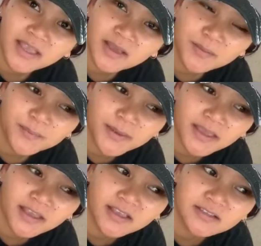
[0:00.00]
can't
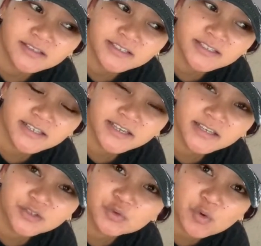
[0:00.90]
paint just
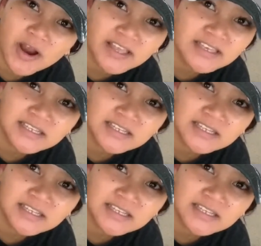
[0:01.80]
like dry